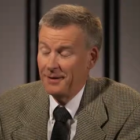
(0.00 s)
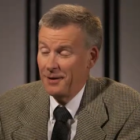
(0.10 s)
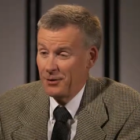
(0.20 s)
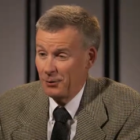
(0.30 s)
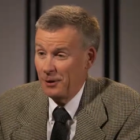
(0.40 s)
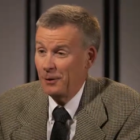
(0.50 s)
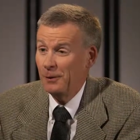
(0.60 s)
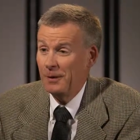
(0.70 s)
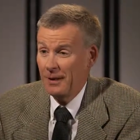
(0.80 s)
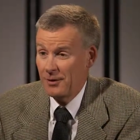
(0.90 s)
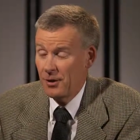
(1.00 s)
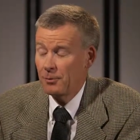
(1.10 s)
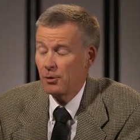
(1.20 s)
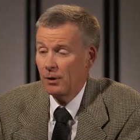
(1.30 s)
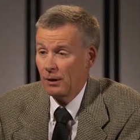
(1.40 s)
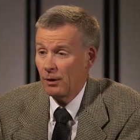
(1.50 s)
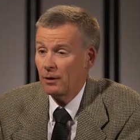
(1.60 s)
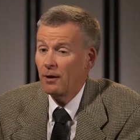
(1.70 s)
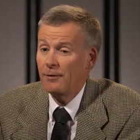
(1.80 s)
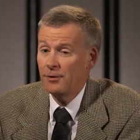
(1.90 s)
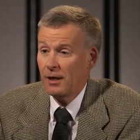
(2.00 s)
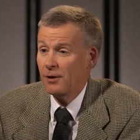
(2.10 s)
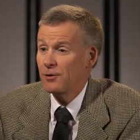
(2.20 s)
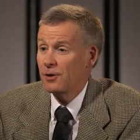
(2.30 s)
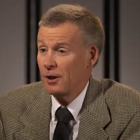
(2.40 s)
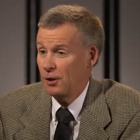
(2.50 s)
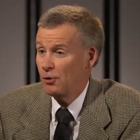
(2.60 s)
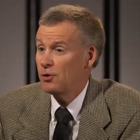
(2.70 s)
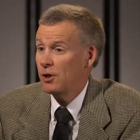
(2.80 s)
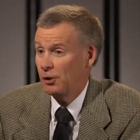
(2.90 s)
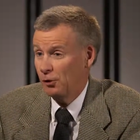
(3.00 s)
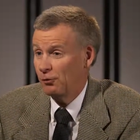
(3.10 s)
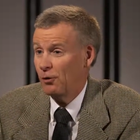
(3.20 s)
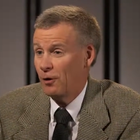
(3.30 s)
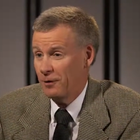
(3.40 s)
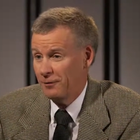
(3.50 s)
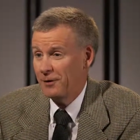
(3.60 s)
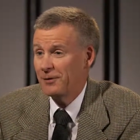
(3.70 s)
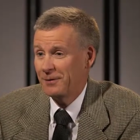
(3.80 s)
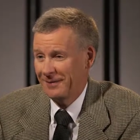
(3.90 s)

Yes, we do. That's absolutely correct. Lifestyle is a huge issue for all of us.